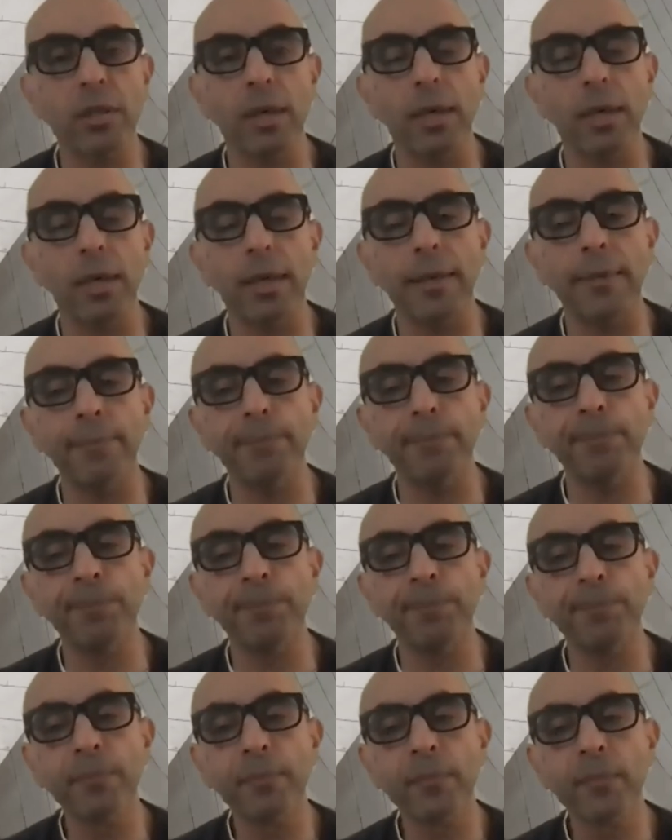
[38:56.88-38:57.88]
um,
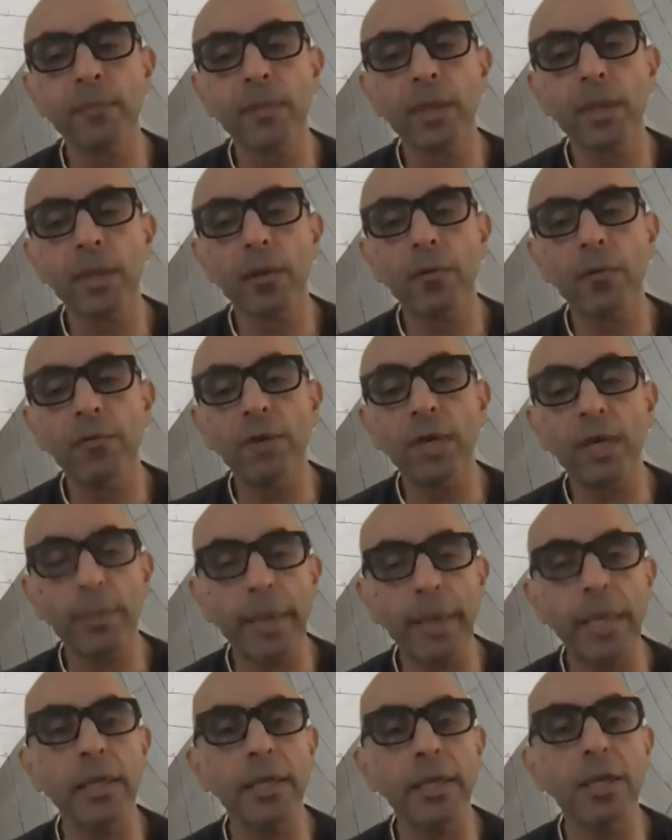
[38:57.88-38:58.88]

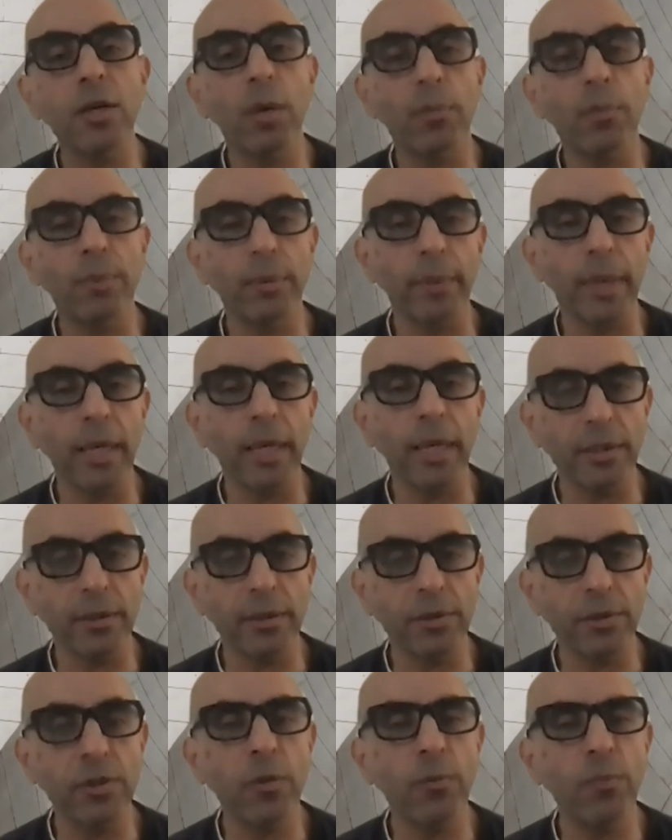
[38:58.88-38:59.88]
fundamentally
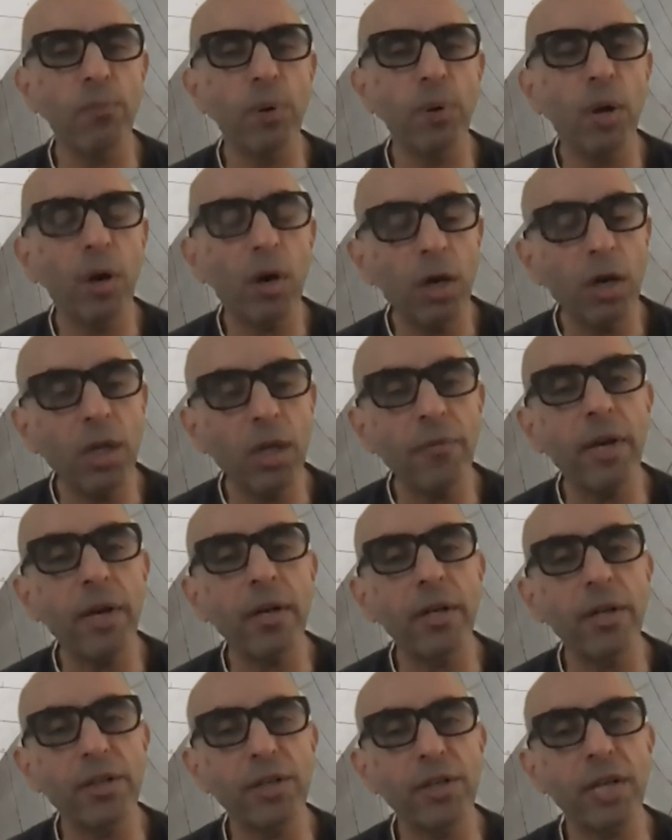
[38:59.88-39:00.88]
compromised. So mm. part of
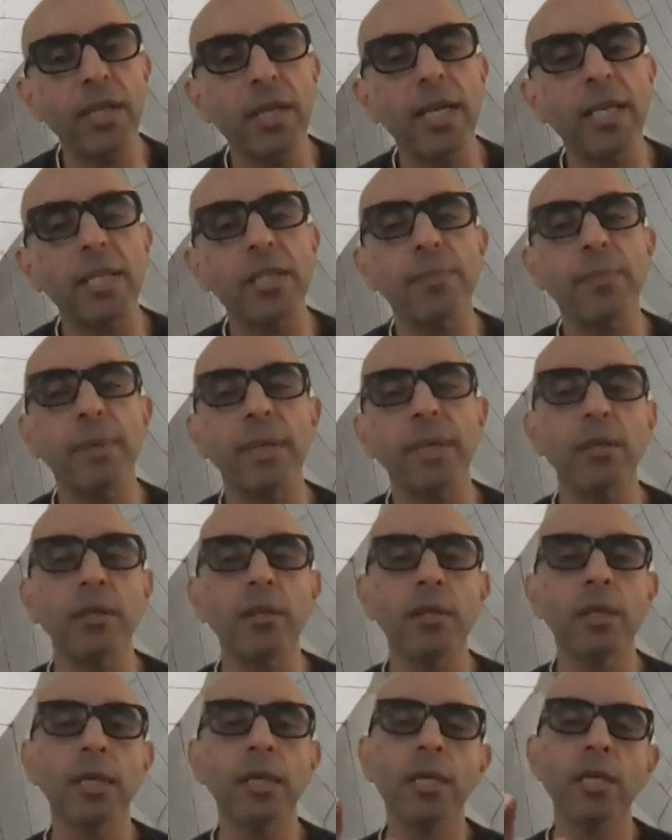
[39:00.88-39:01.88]
our agenda has been
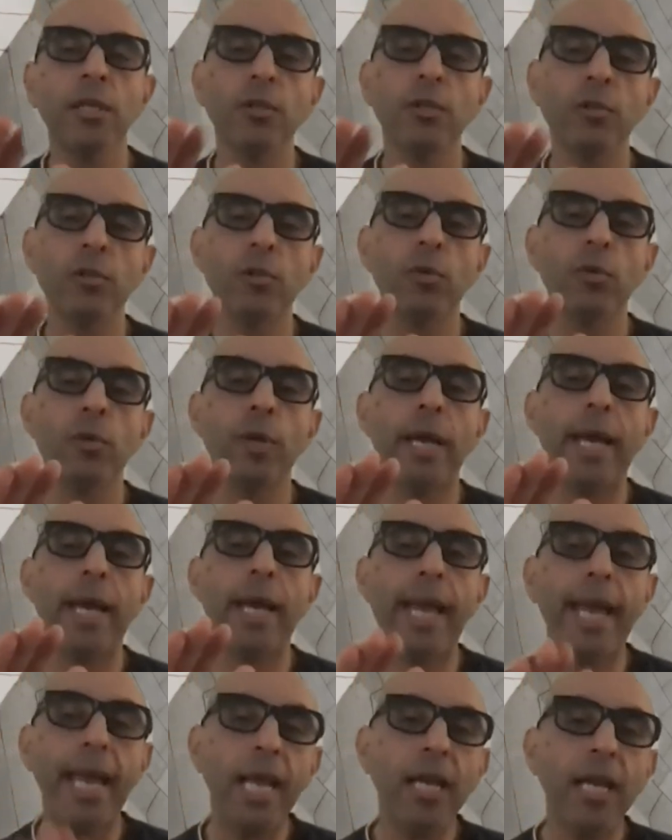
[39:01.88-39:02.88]
to
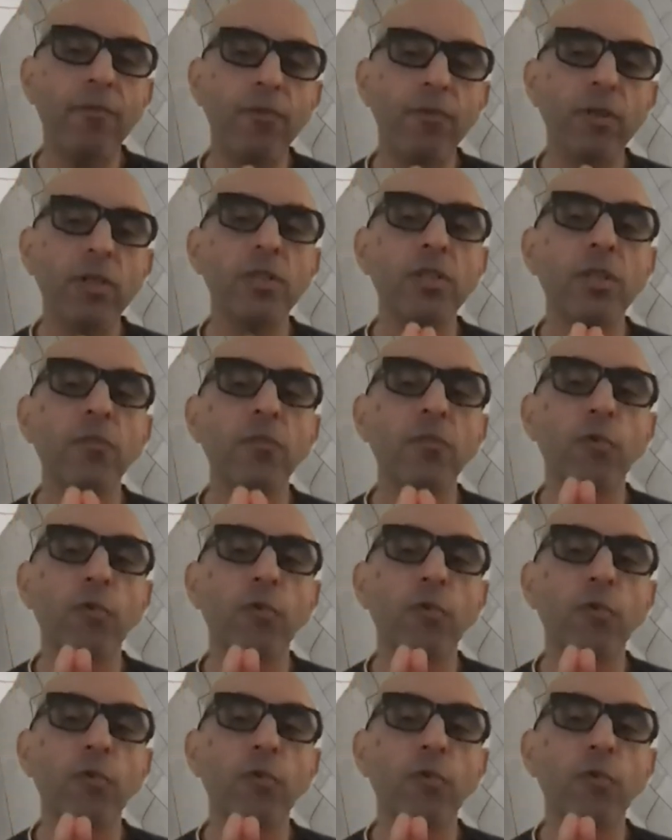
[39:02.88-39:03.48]
a first and